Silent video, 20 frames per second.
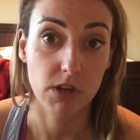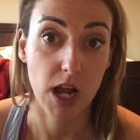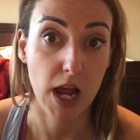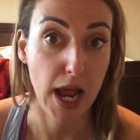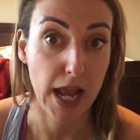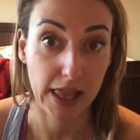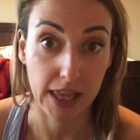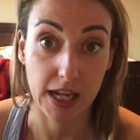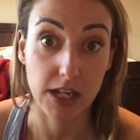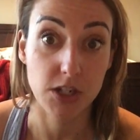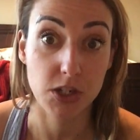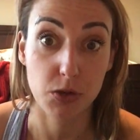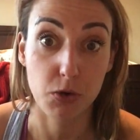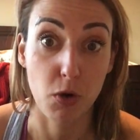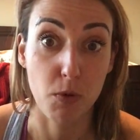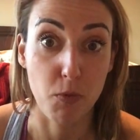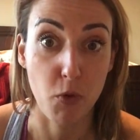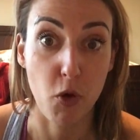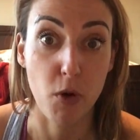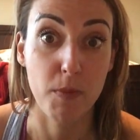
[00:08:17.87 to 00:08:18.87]
I'd like to
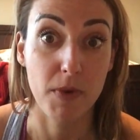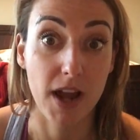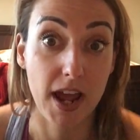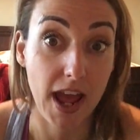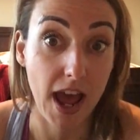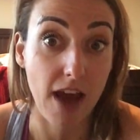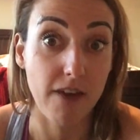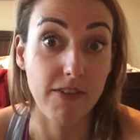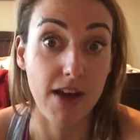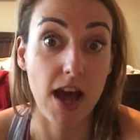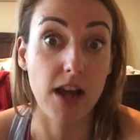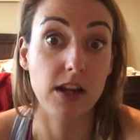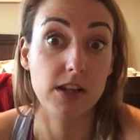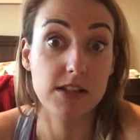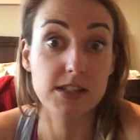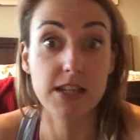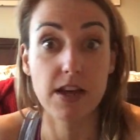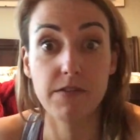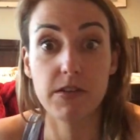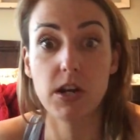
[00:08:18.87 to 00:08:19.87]
grow more, but I have added
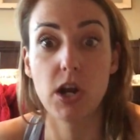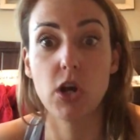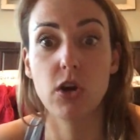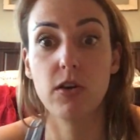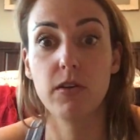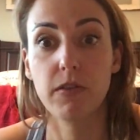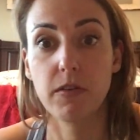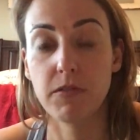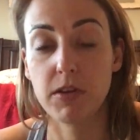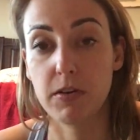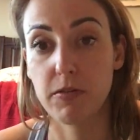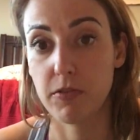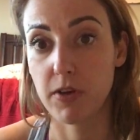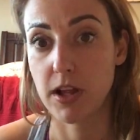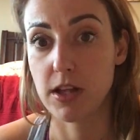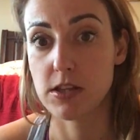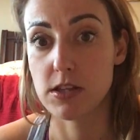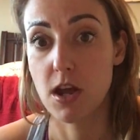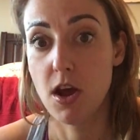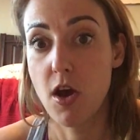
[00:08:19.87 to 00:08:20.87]
750
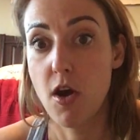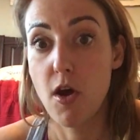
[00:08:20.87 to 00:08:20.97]
friends